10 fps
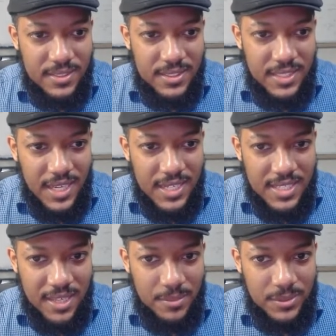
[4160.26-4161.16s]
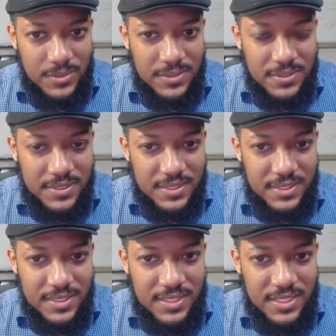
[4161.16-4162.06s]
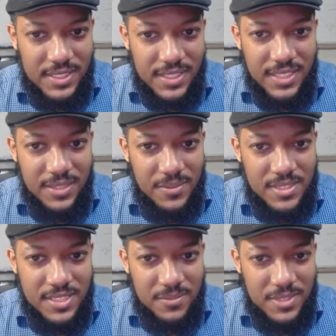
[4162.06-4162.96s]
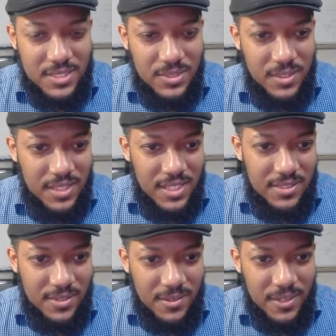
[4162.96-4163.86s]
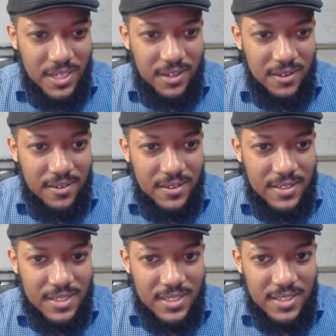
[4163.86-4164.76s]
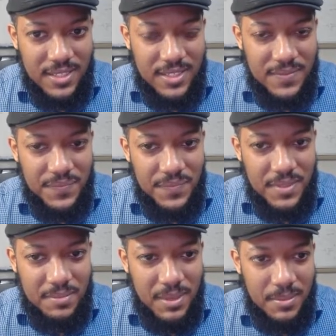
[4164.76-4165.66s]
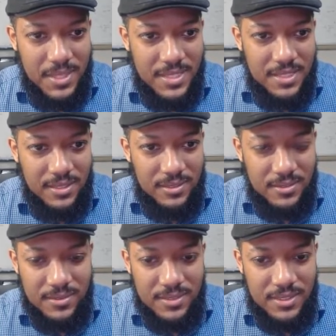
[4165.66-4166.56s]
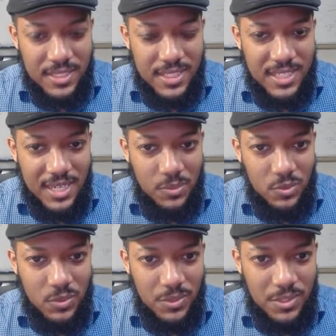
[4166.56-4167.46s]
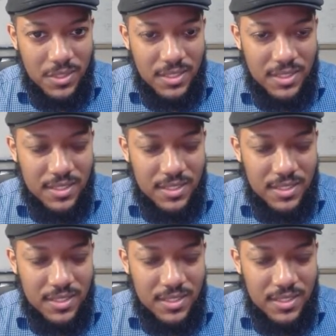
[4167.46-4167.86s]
night table. We see what sort of things are here. Maybe this little end table will work.